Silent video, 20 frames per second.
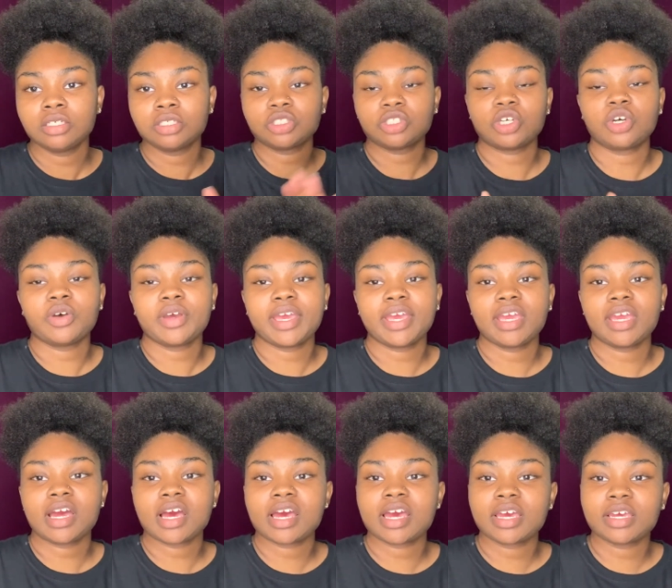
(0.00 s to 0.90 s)
So hey
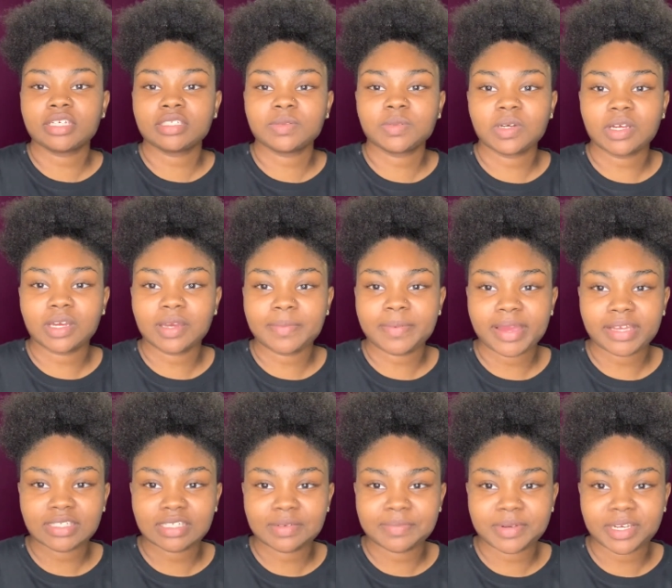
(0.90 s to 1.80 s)
guys, welcome back
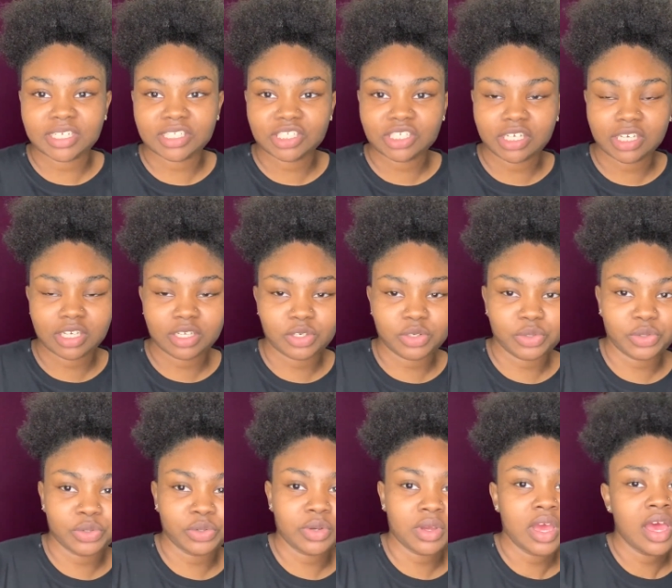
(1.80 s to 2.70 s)
to my
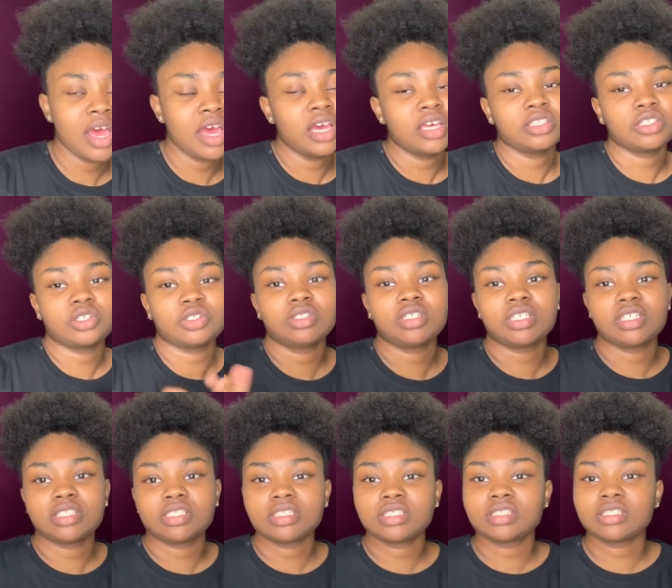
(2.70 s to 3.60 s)
channel. So
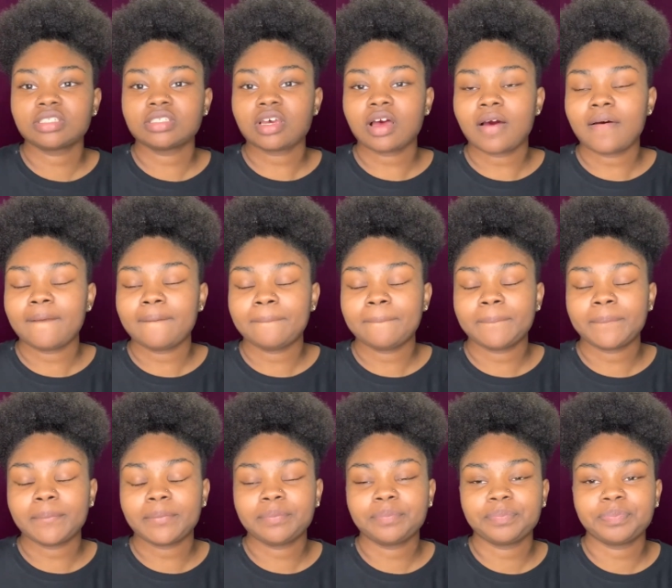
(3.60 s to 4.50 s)
this
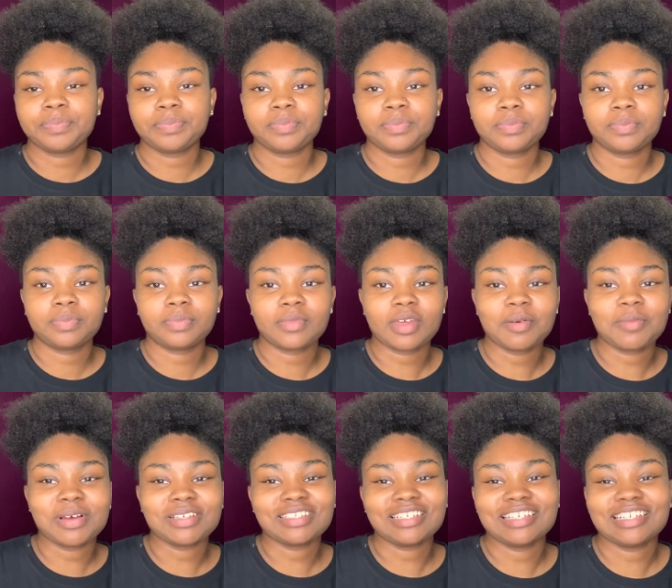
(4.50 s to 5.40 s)
I'm about
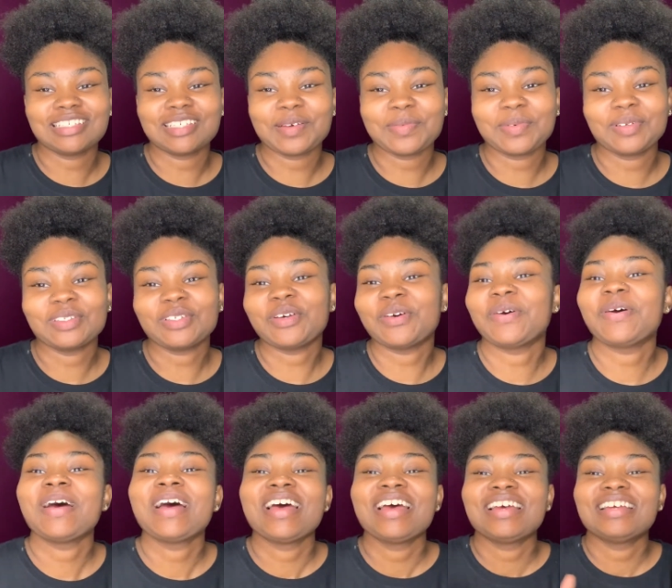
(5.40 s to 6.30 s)
to say this episode.
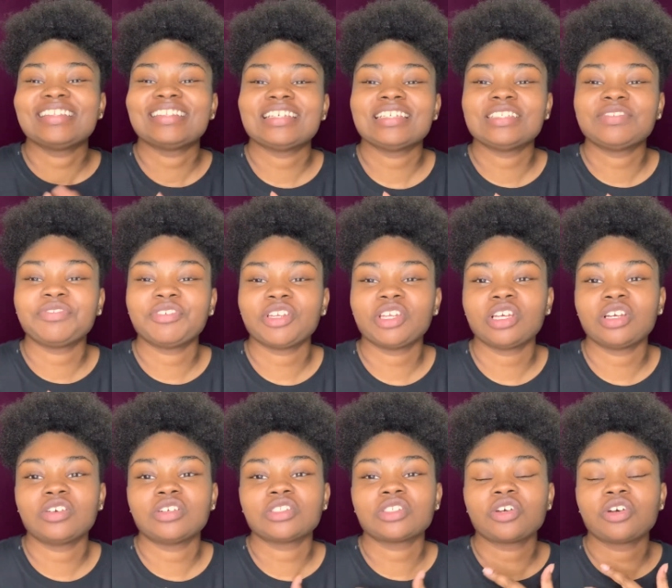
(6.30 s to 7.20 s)
This video
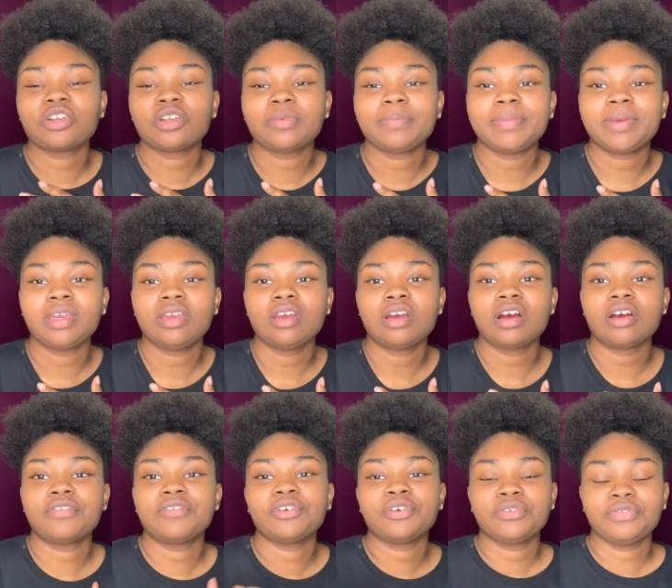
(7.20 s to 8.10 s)
is gonna be a
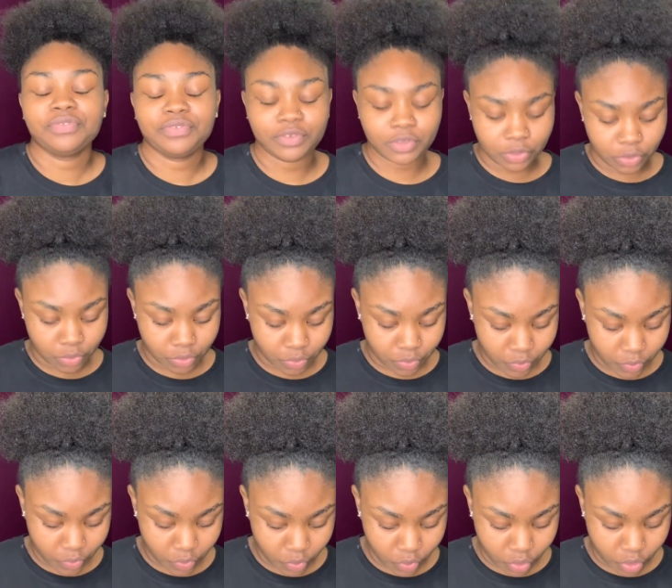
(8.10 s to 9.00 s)
review
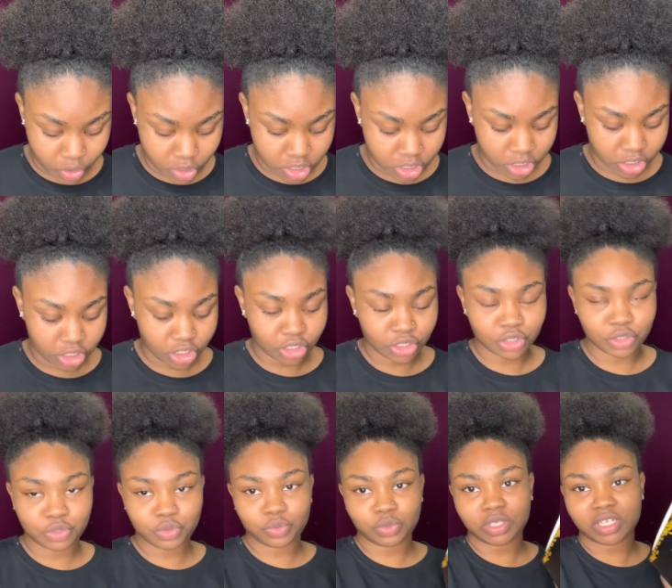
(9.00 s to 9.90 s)
on
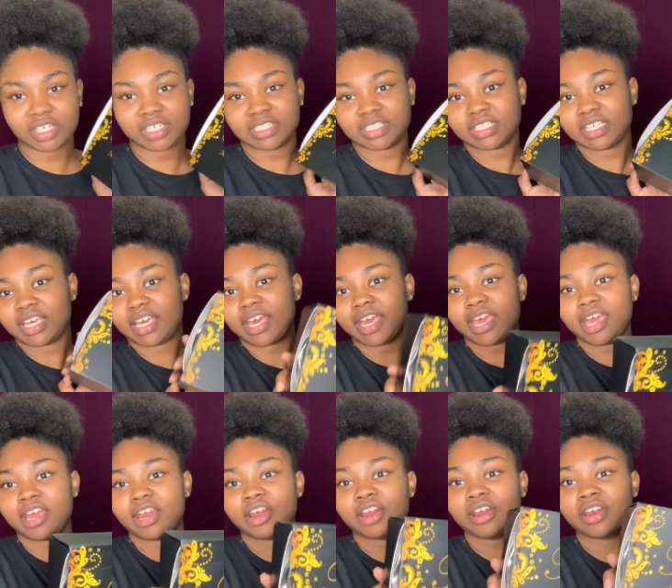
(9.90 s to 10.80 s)
Nadula's
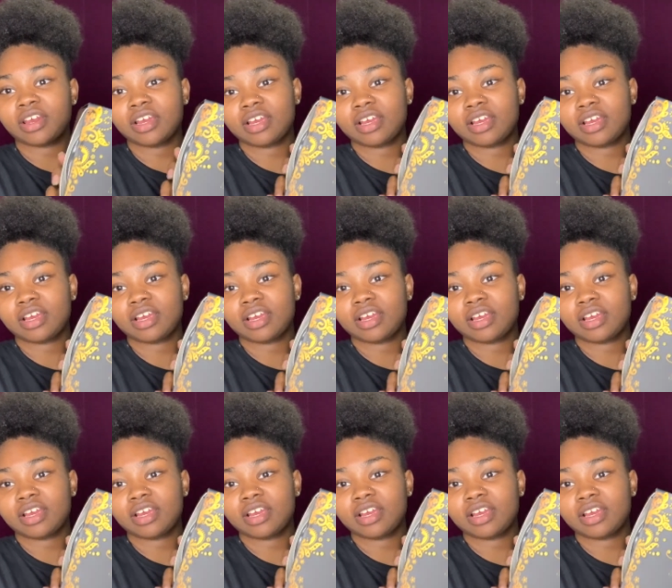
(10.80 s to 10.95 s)
hair.